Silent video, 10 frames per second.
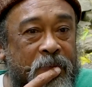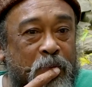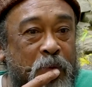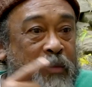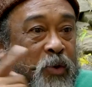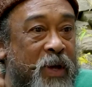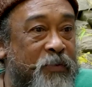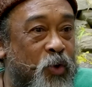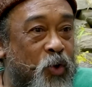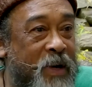Maybe we have
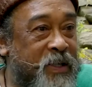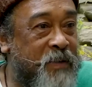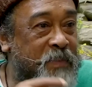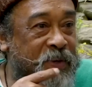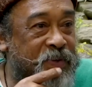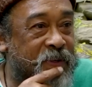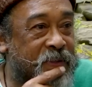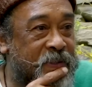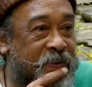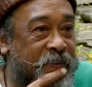to go back to
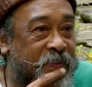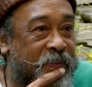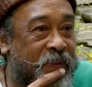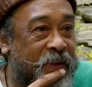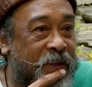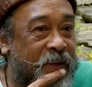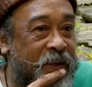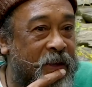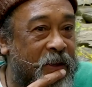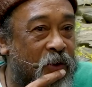basics.
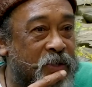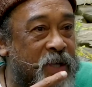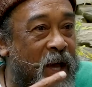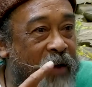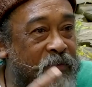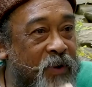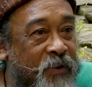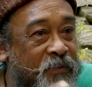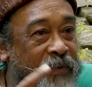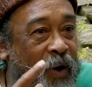Because I have
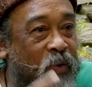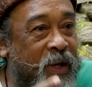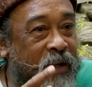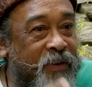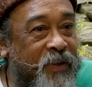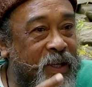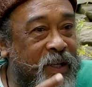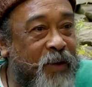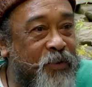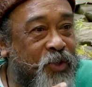not found anything
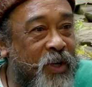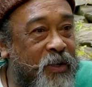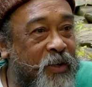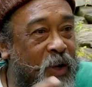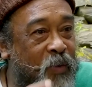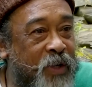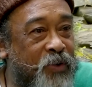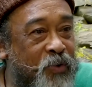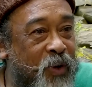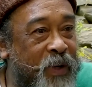that I've shared that I want to
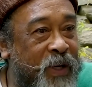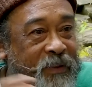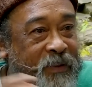throw away.